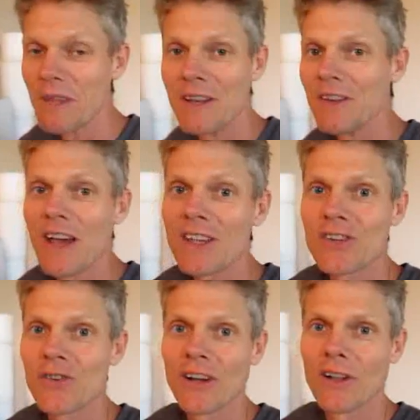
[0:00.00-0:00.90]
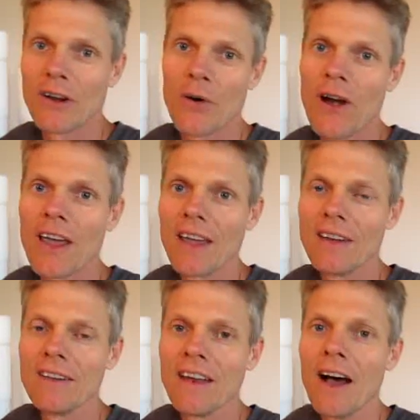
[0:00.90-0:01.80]
industrial
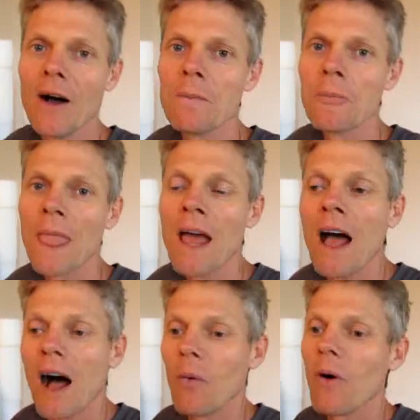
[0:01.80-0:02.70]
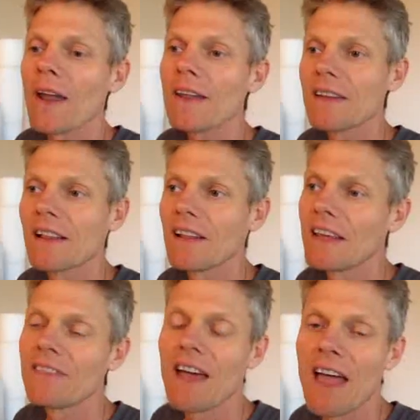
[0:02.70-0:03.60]
grade, you know. I wanted to
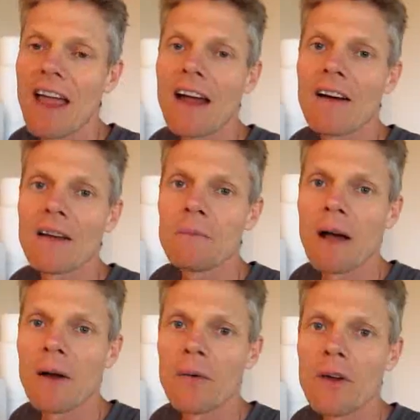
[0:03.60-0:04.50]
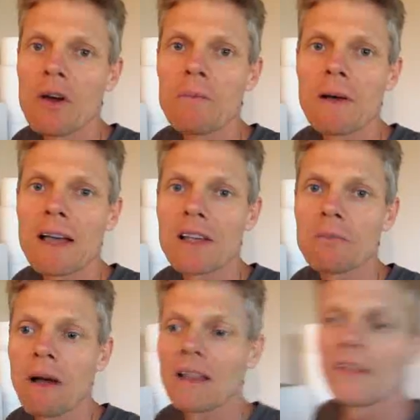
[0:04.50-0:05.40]
clean the air in my room because my